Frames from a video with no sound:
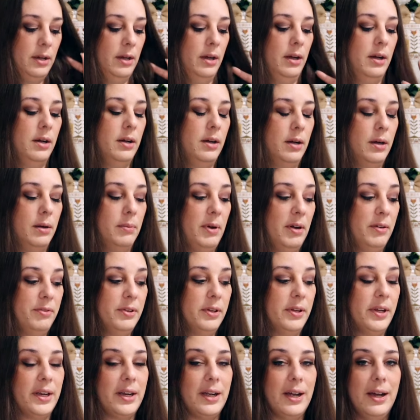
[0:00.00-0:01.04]
I
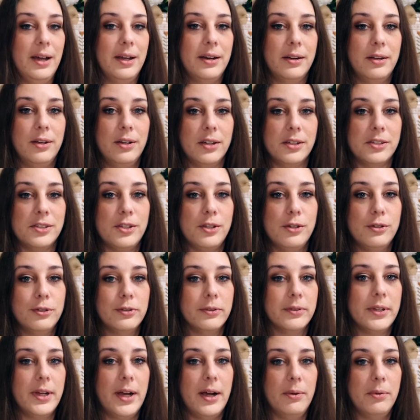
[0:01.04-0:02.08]
feel like I had a good excuse
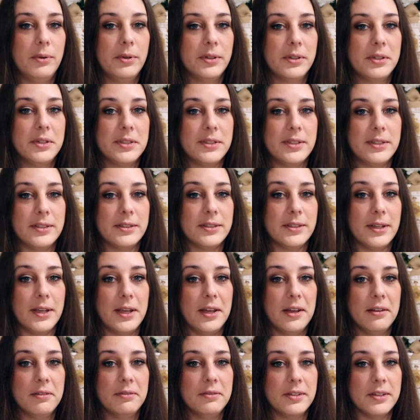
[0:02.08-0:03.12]
for that one because it's a
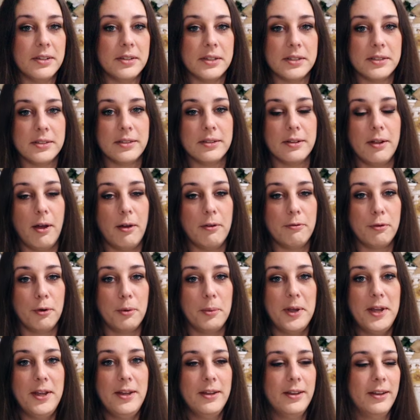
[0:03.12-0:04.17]
gift and it's not for
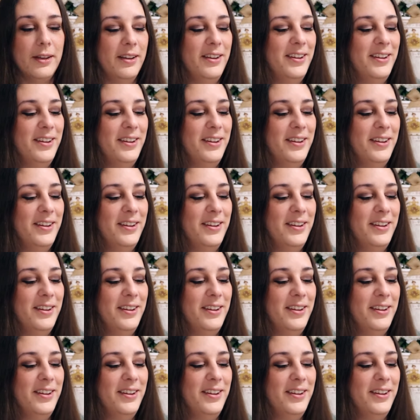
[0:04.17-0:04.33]
me.